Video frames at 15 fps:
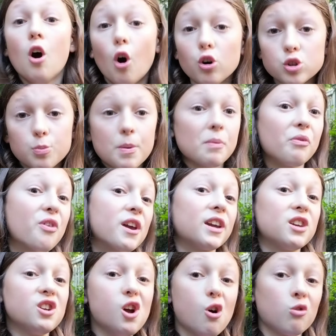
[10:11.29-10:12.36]
Also, people
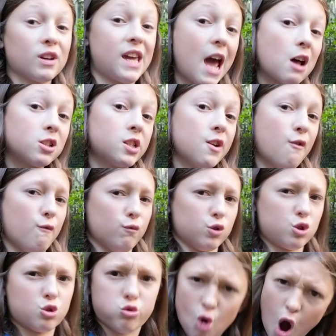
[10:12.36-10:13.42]
think, calcium,
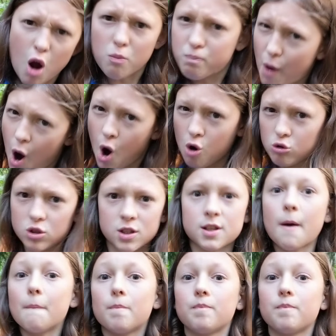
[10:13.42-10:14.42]
strong bones.